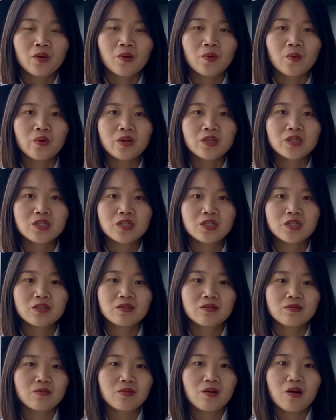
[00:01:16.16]

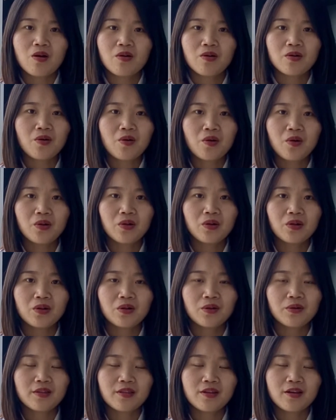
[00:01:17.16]
which are
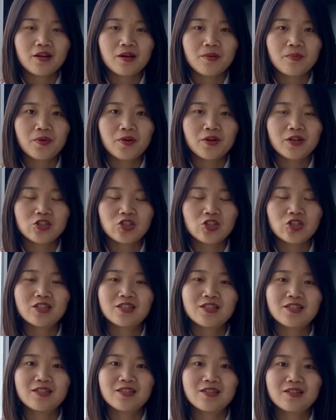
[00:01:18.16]
all that I
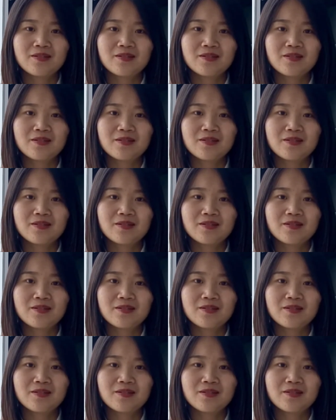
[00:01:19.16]
appreciate.